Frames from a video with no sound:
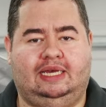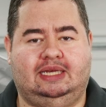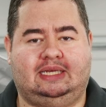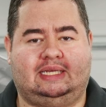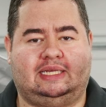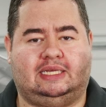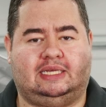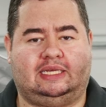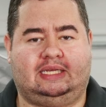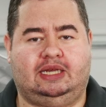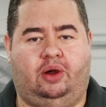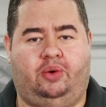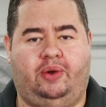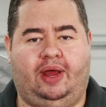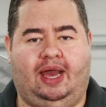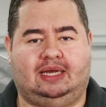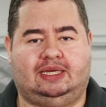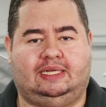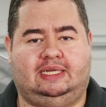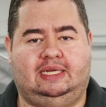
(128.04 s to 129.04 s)
is the
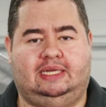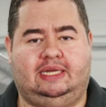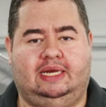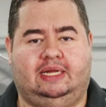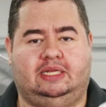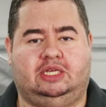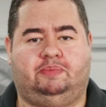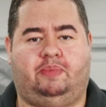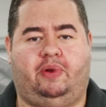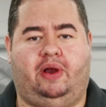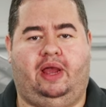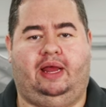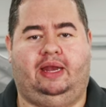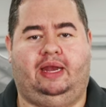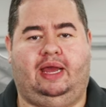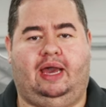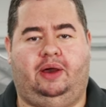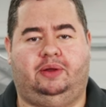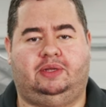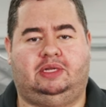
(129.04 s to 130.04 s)
Sonax detail spray.
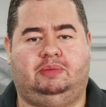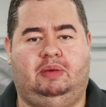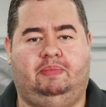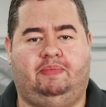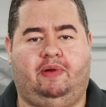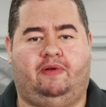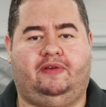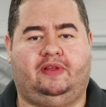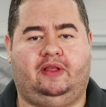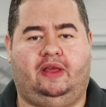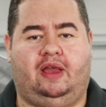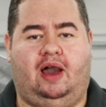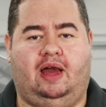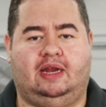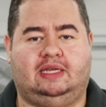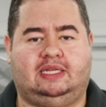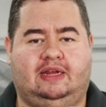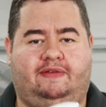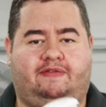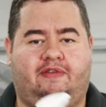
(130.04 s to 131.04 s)
Now, to be perfectly
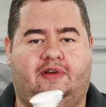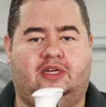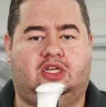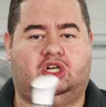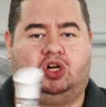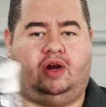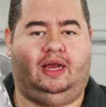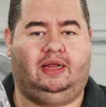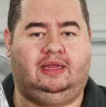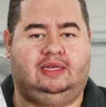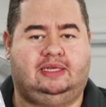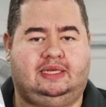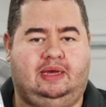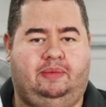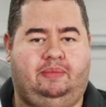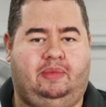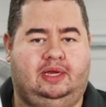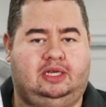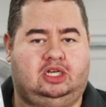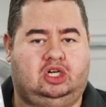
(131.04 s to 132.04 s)
honest, I've already tried this
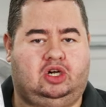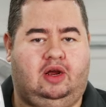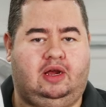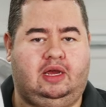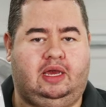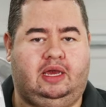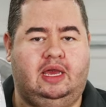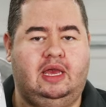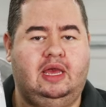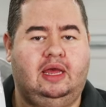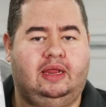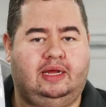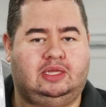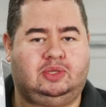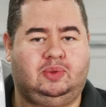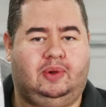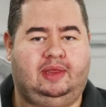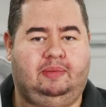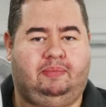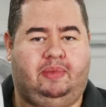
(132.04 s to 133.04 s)
on my truck.
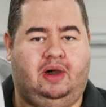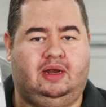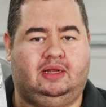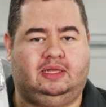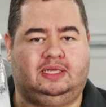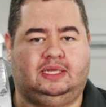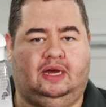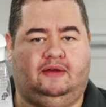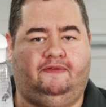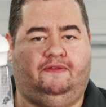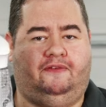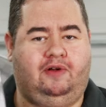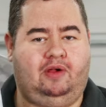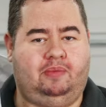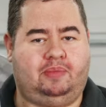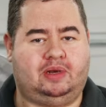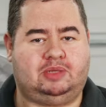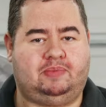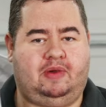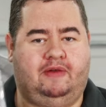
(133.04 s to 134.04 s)
That's why the bottle's not full,
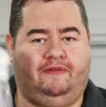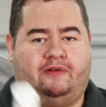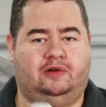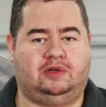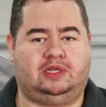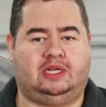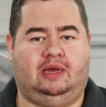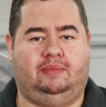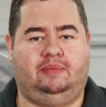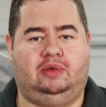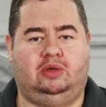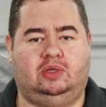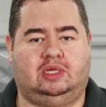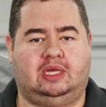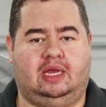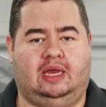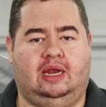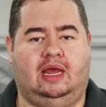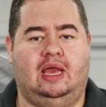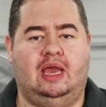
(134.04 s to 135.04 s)
but it's my first time
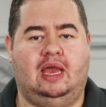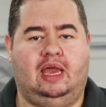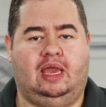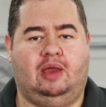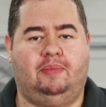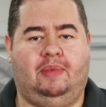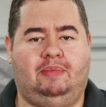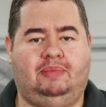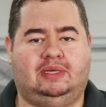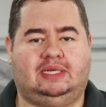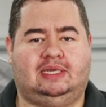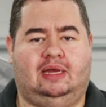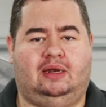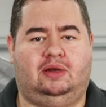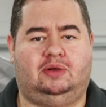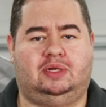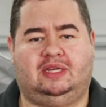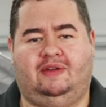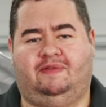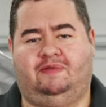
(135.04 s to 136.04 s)
using it. You might be saying
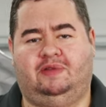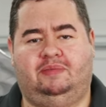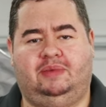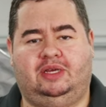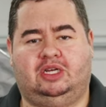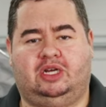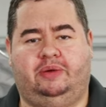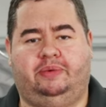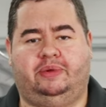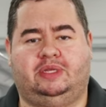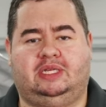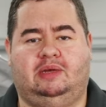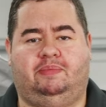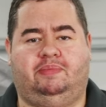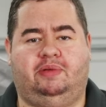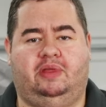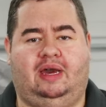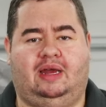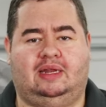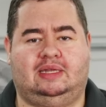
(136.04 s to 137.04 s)
to yourself, well, Dmitry, what's
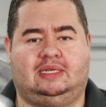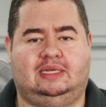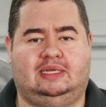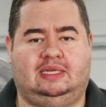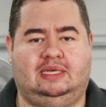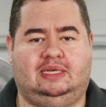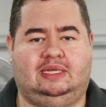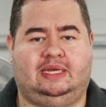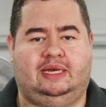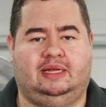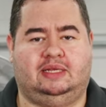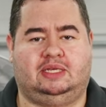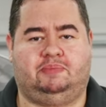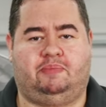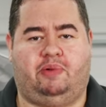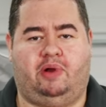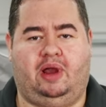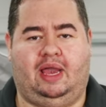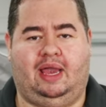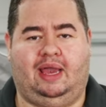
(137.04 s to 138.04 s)
up with that? It's a detail
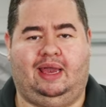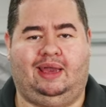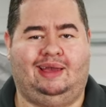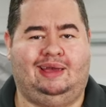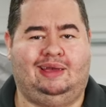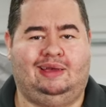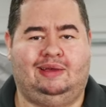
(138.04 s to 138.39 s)
spray.